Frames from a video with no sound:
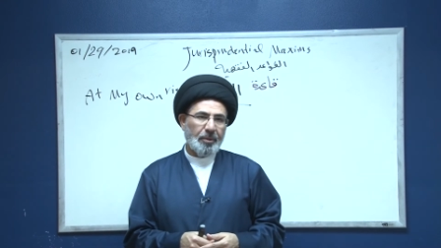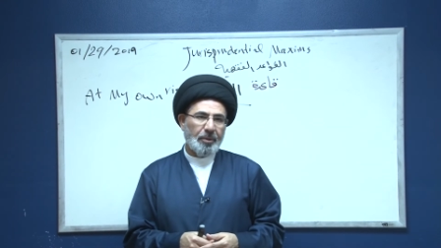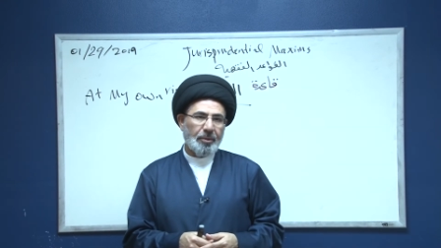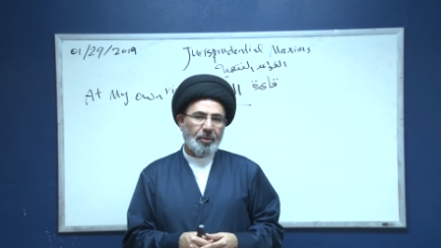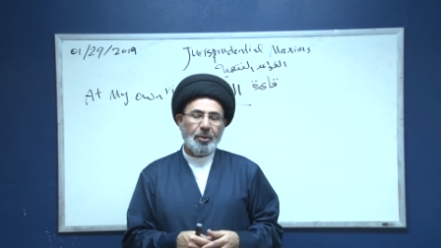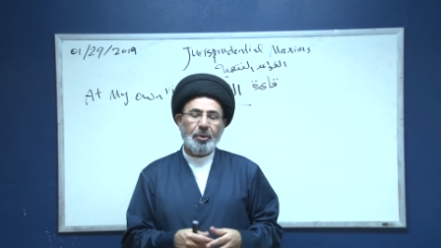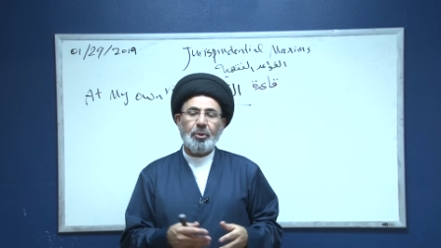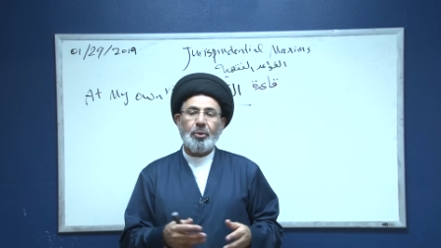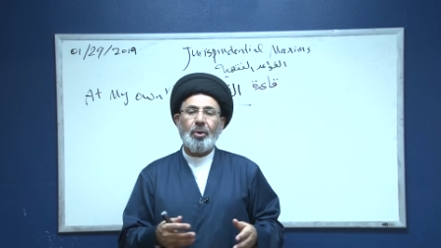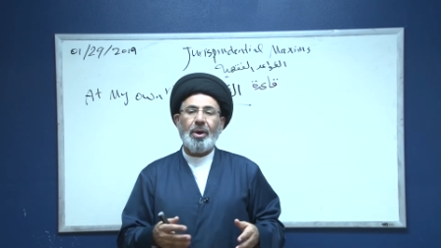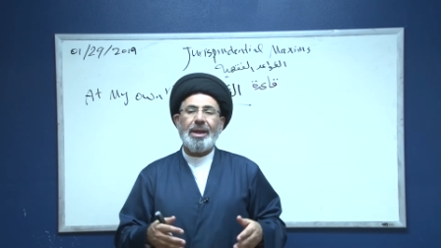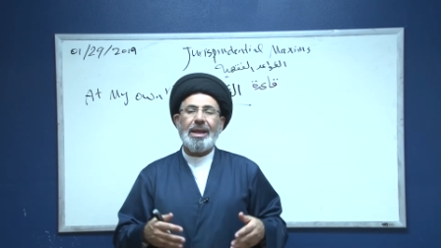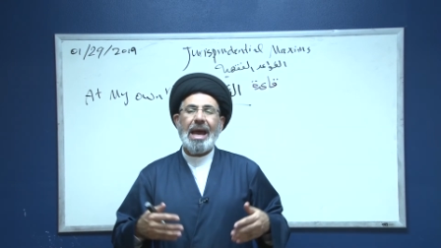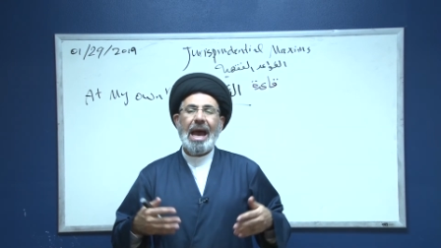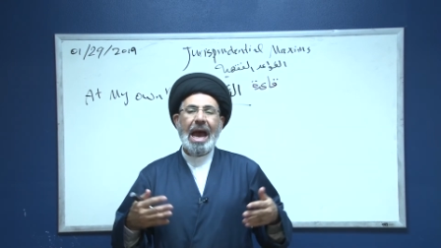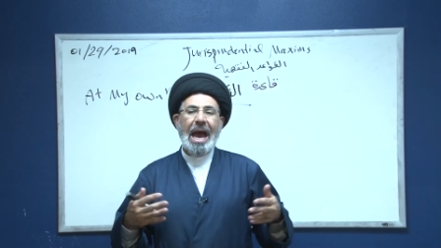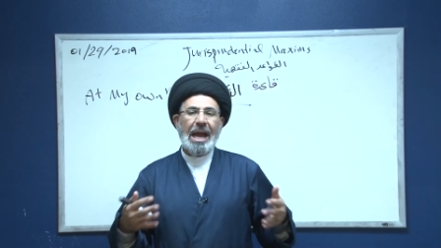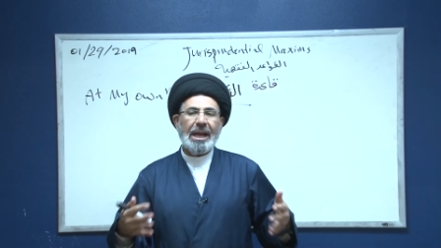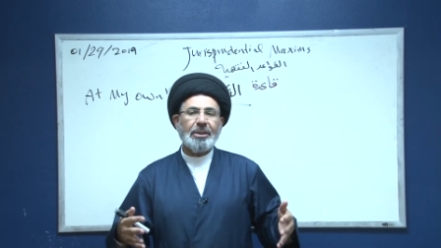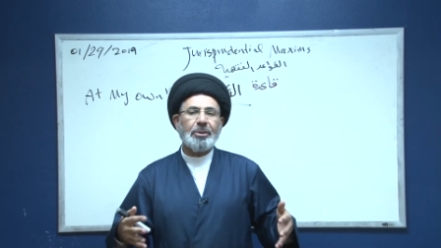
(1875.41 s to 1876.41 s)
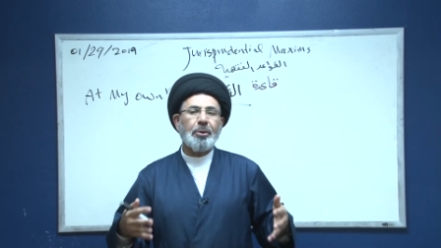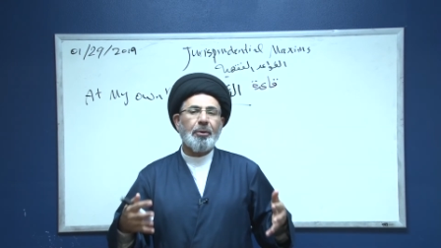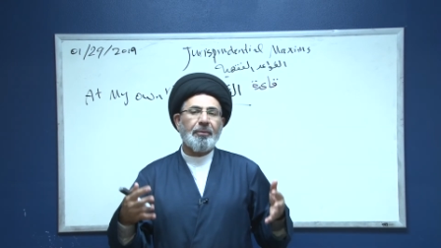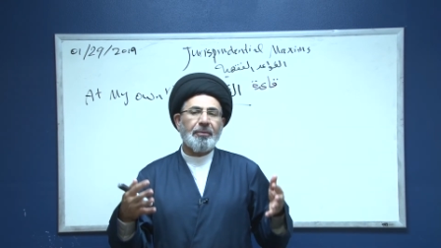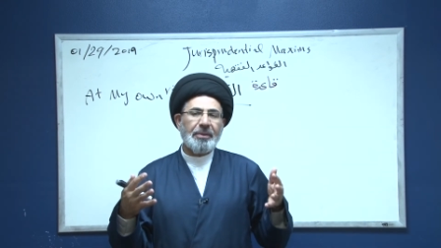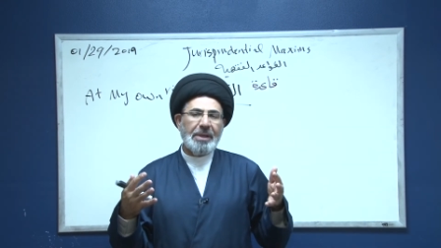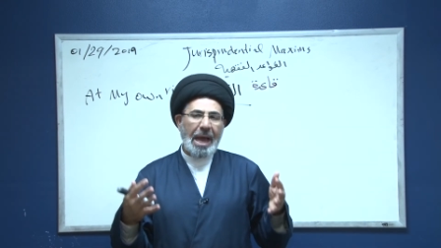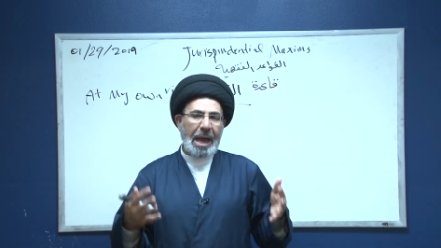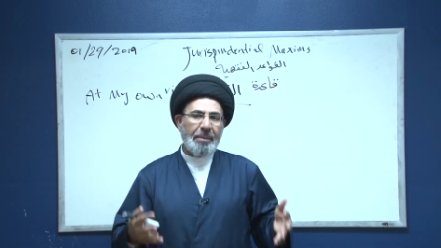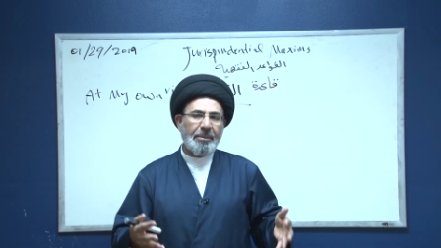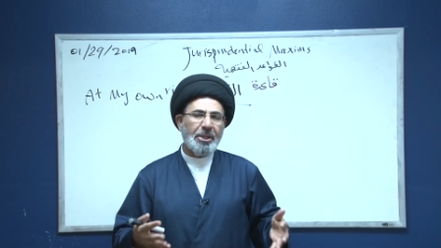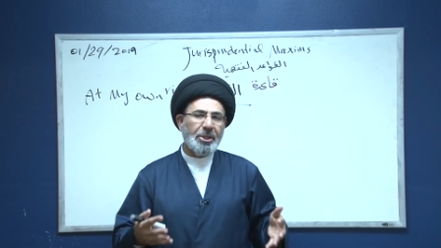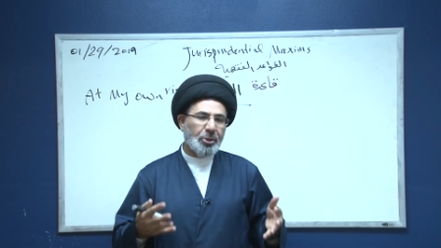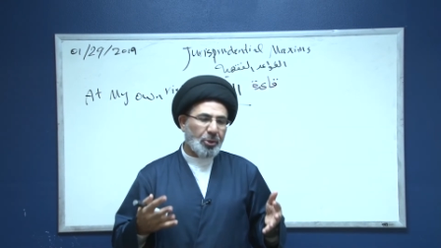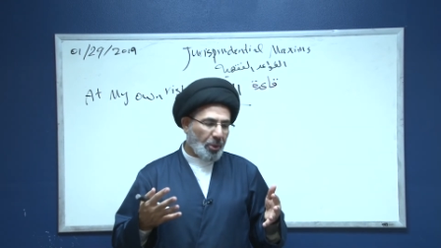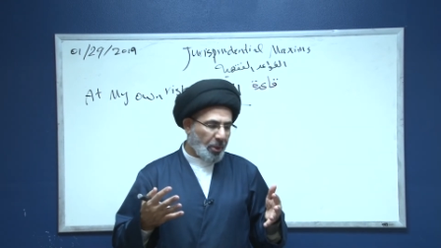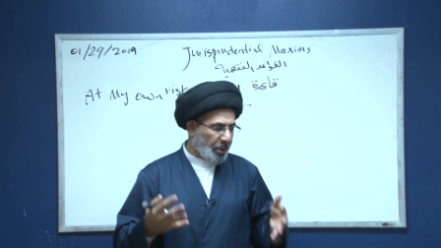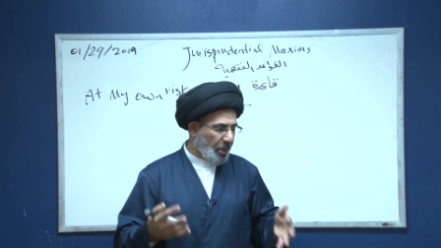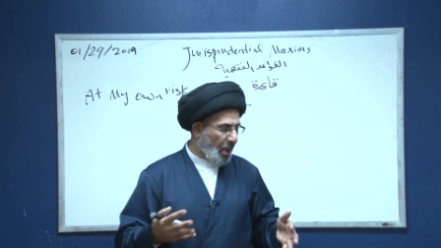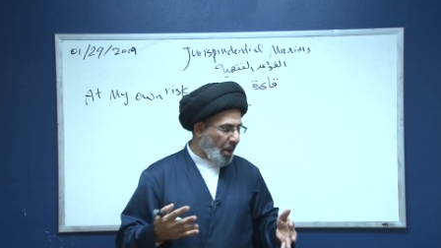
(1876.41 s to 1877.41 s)
to do an act of damage
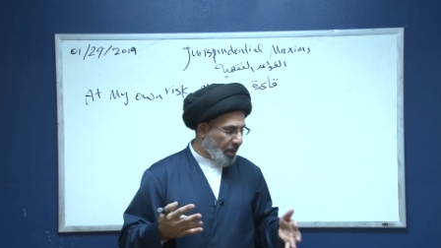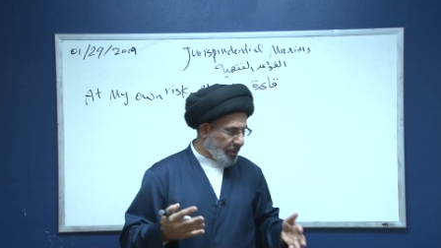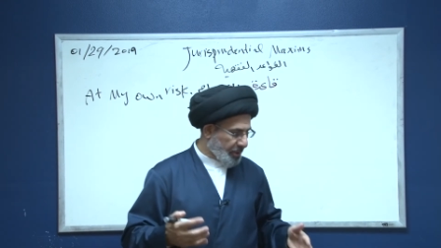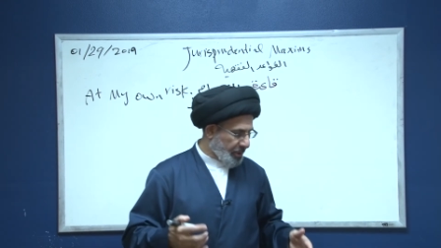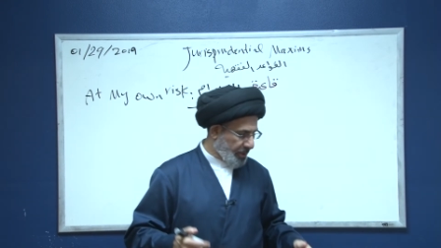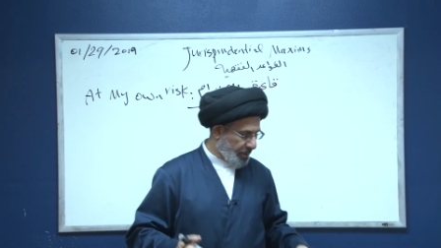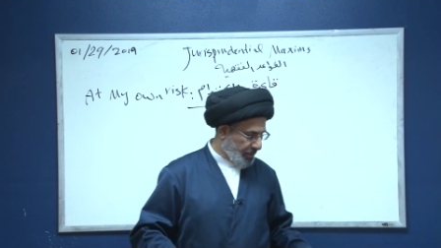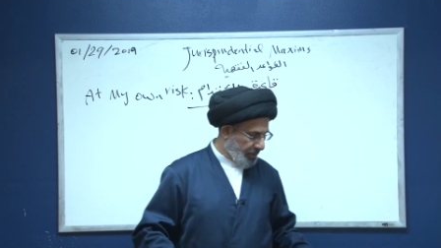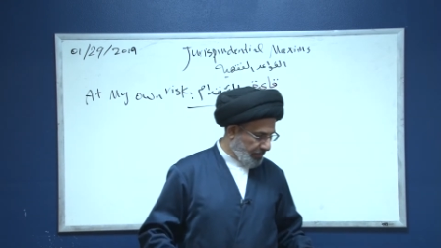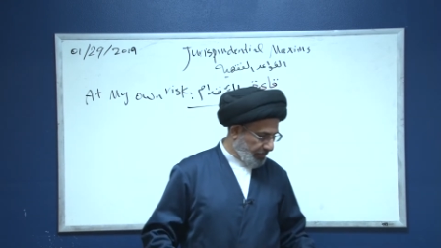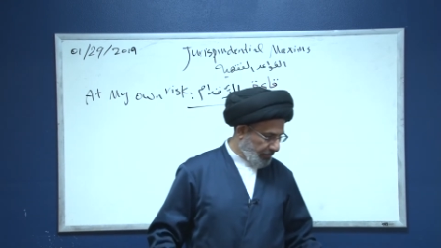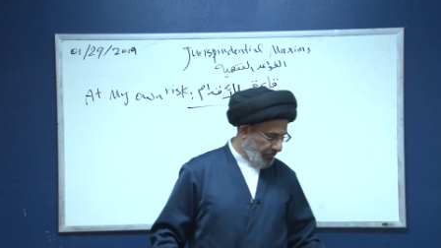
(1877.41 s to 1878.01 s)
or loss